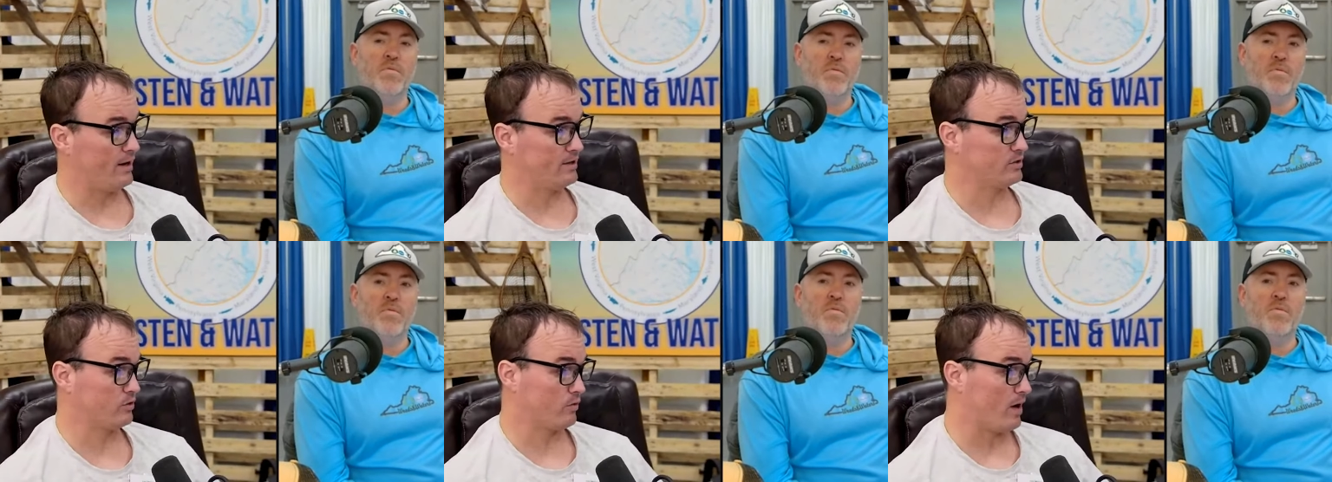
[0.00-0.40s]

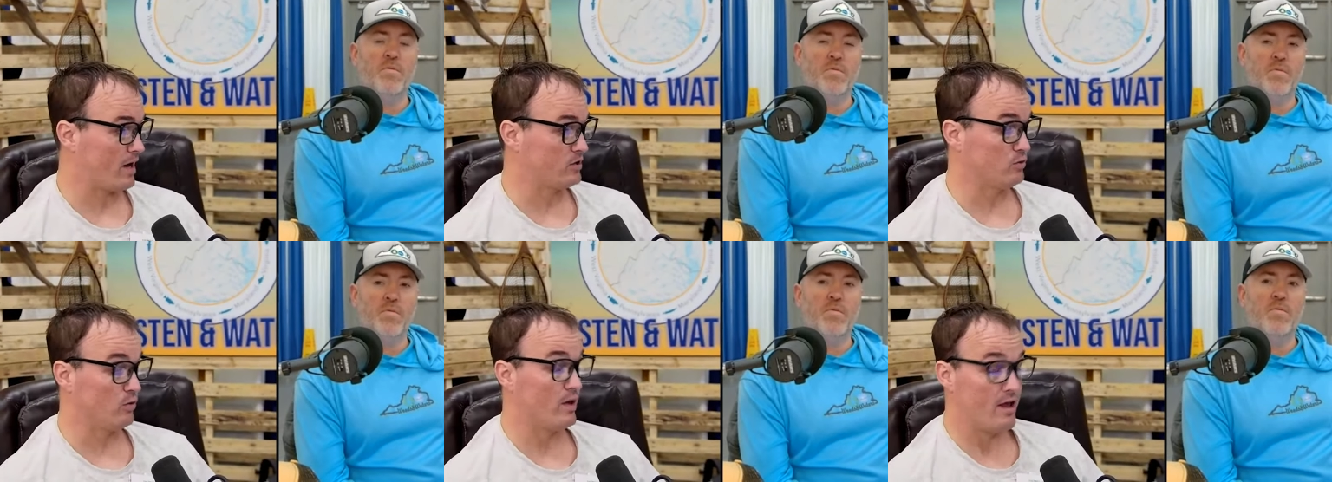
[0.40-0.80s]
Speaker 1: It's
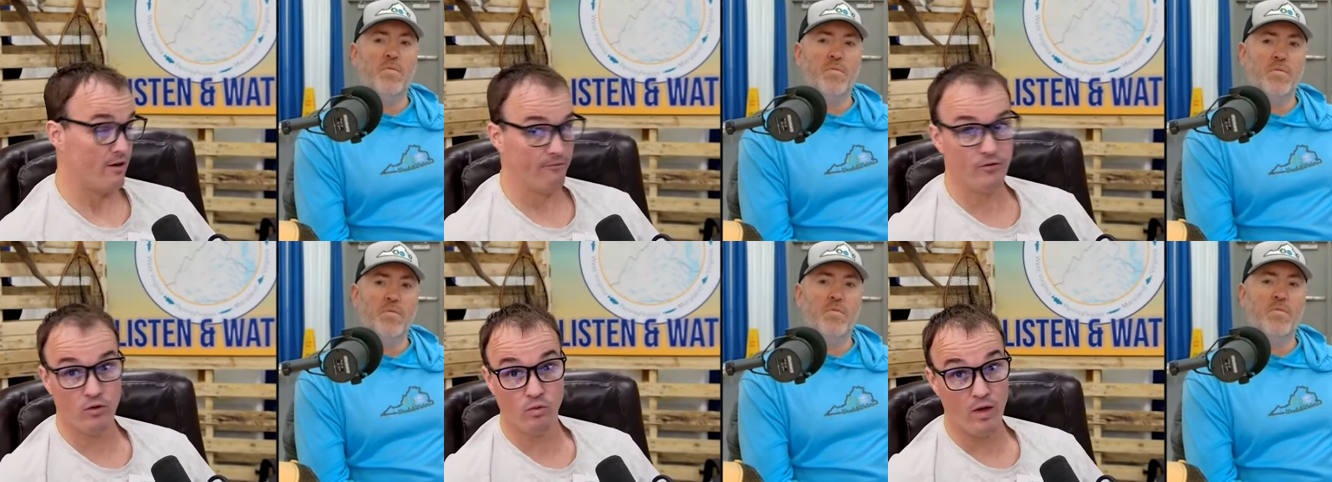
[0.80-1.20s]
gradual if
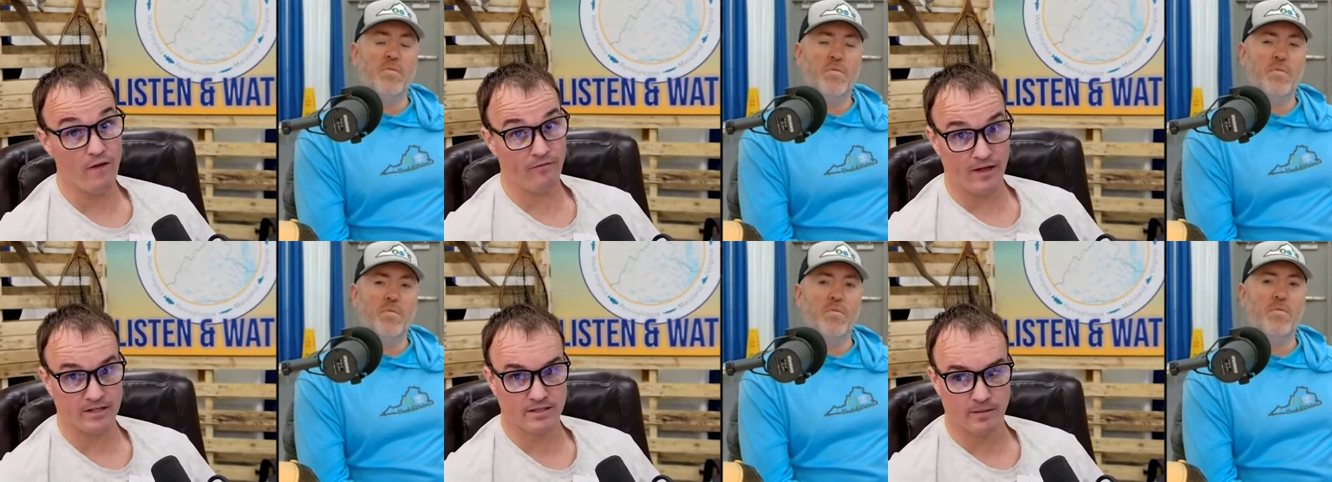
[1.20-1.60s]
you, if
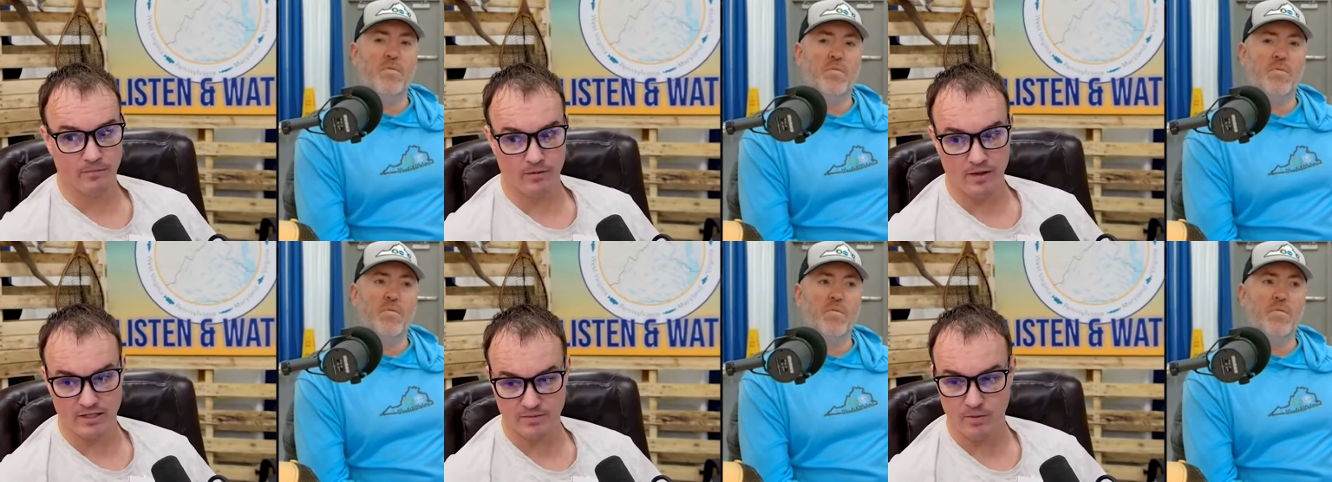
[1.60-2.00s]
that's something
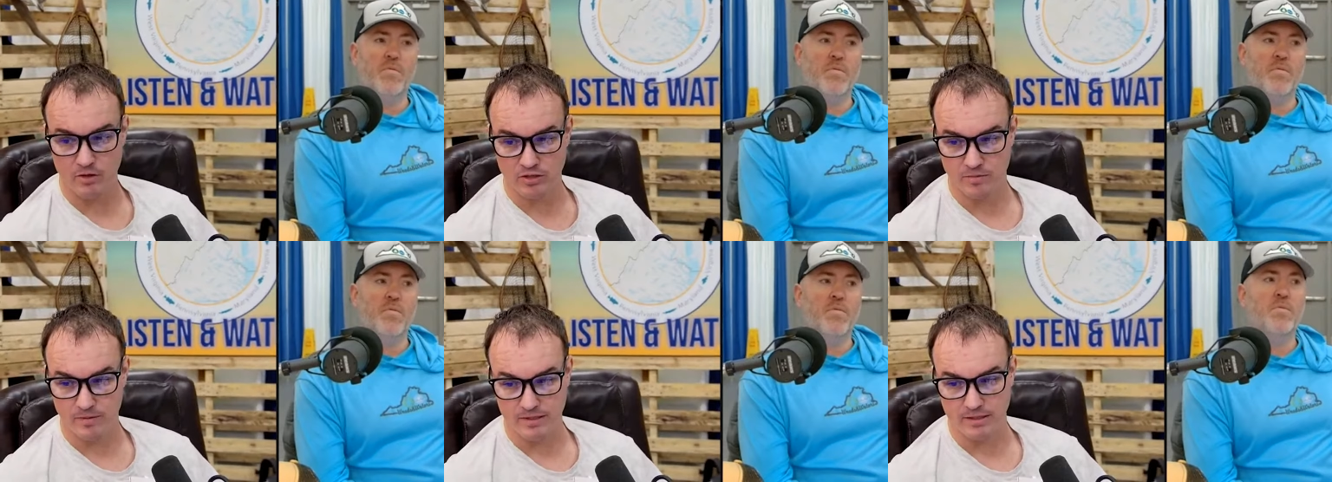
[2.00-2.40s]
that's supposed
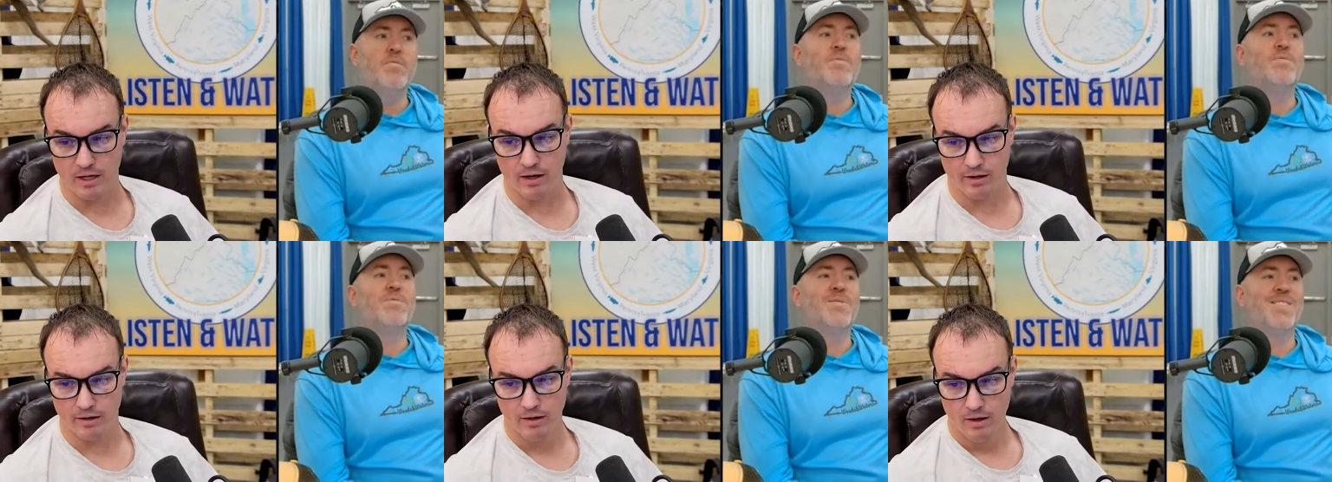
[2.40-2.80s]
to be
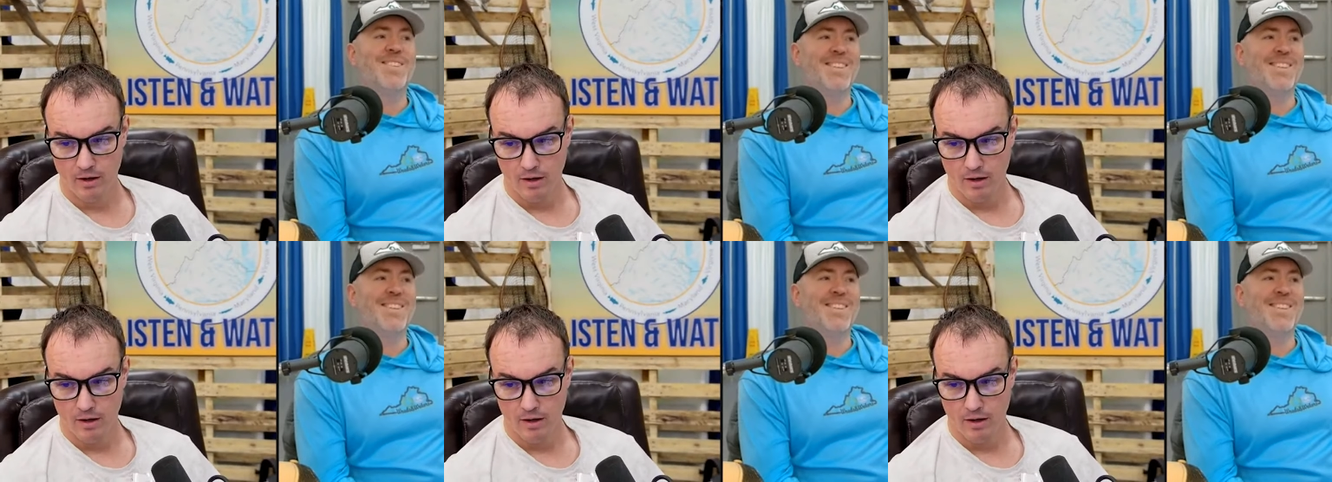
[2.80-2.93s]
done.